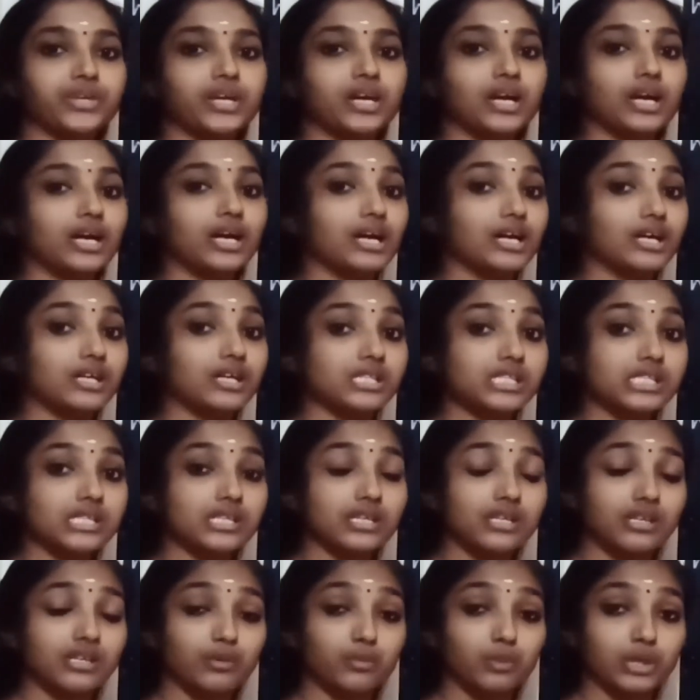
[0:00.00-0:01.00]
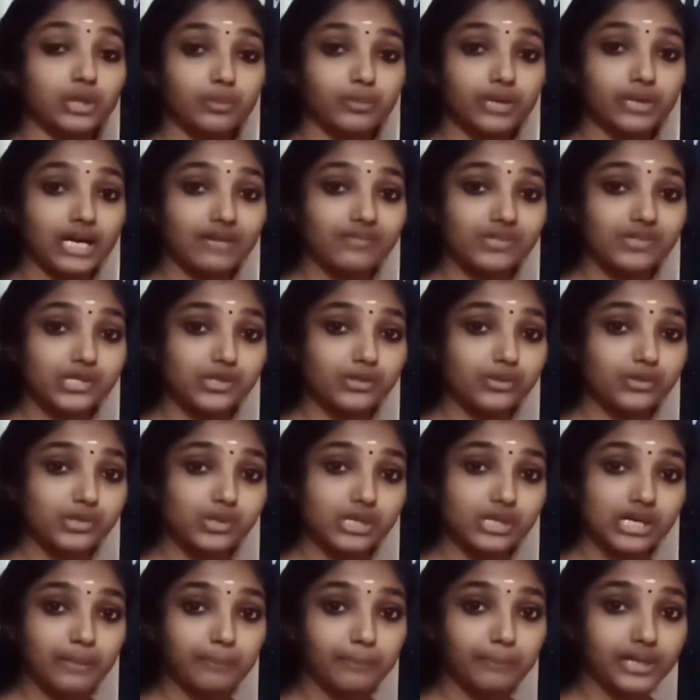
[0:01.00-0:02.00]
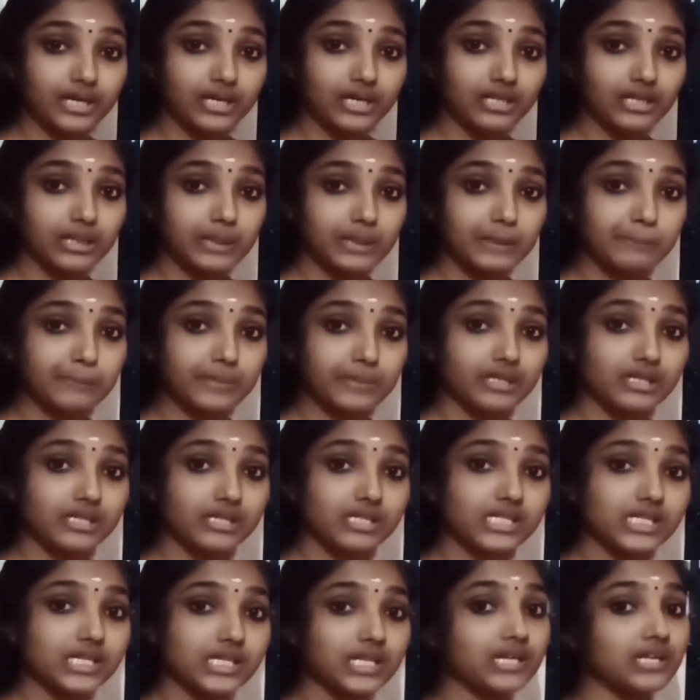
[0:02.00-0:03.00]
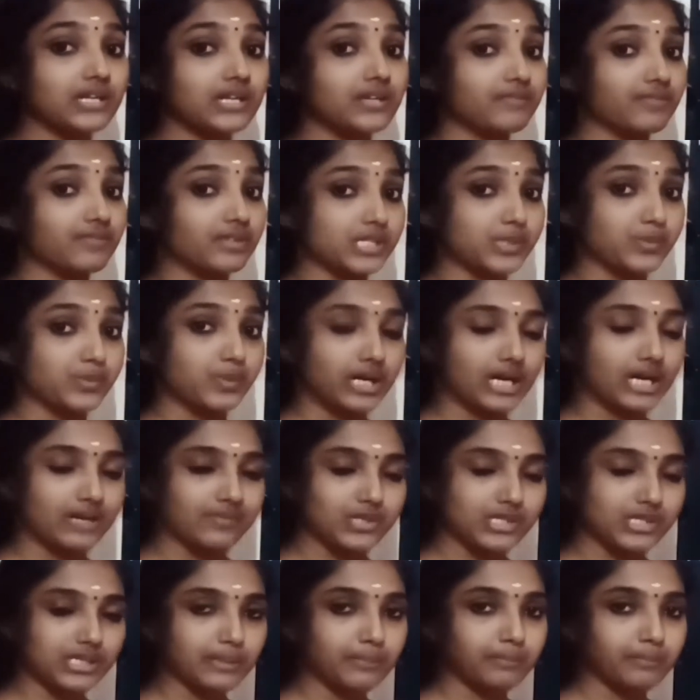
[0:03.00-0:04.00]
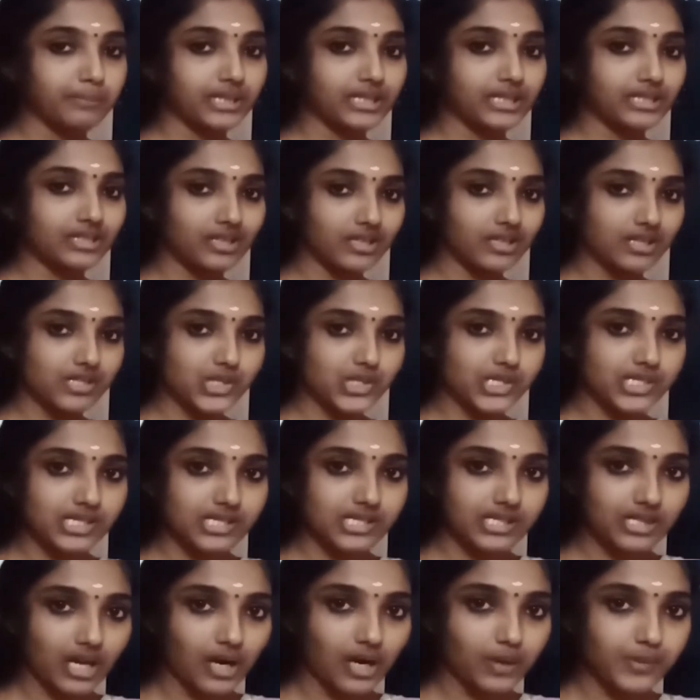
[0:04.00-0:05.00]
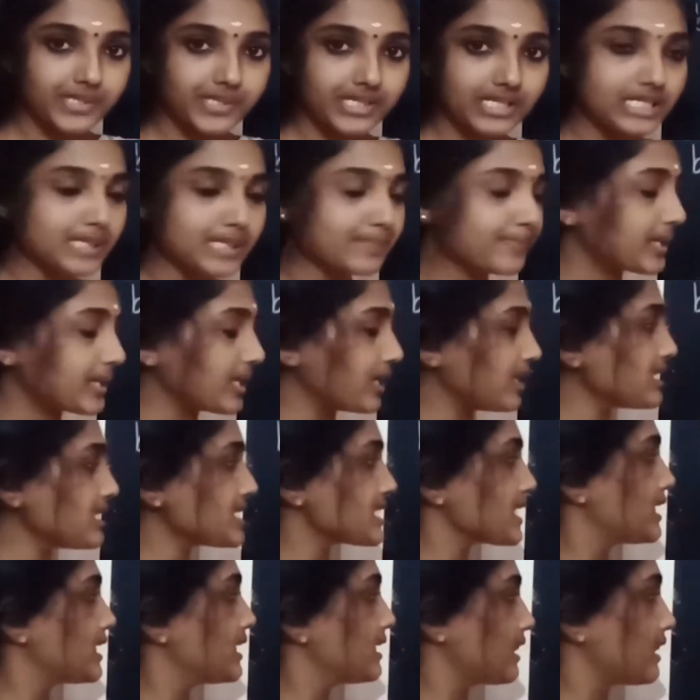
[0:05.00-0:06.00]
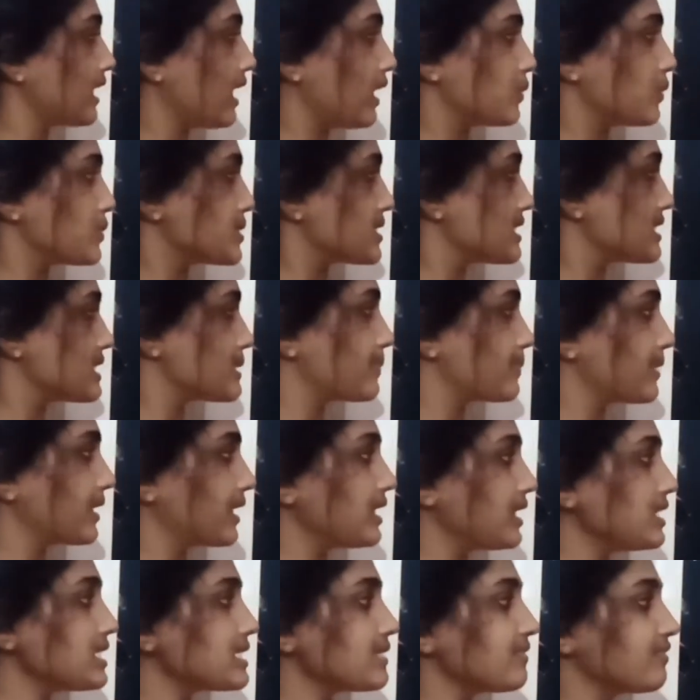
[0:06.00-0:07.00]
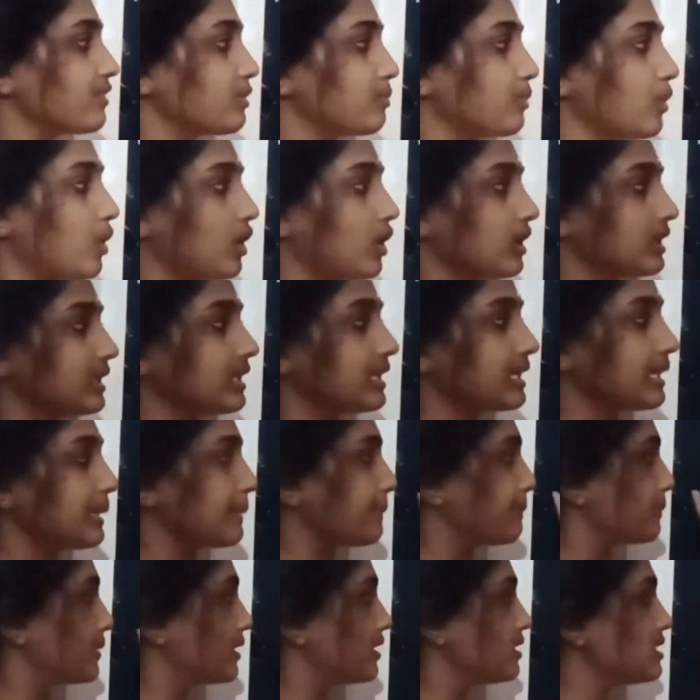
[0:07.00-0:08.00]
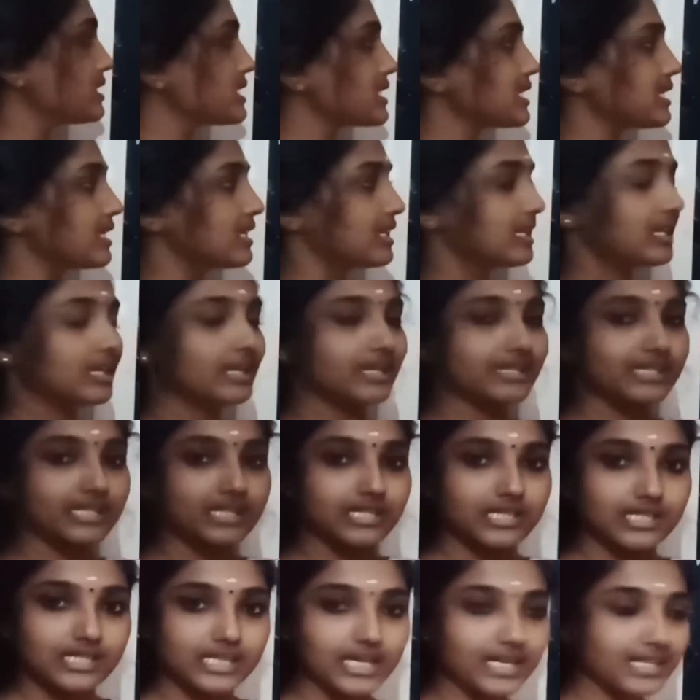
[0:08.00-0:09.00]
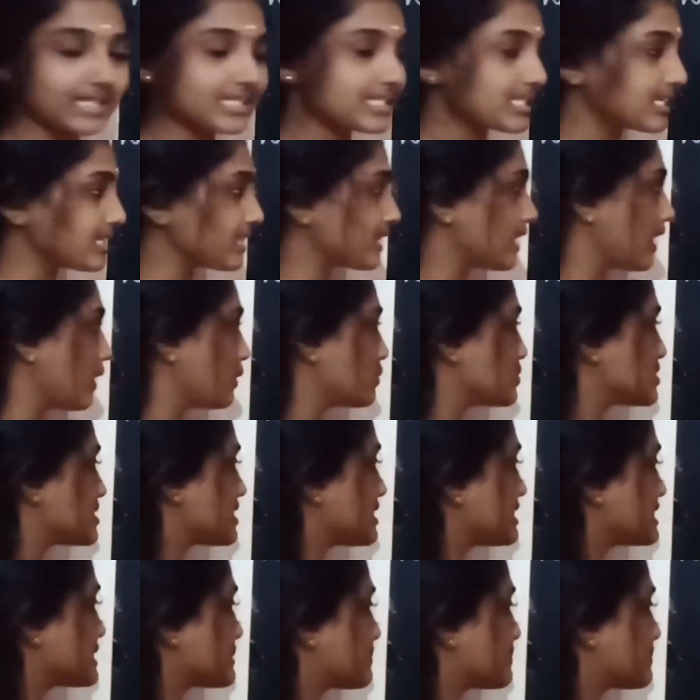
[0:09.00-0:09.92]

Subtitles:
And what we have to do to compare the numbers? First, we have to compare the digits in thousands, please. Thousands, please. For both the numbers, it is 6 in thousands,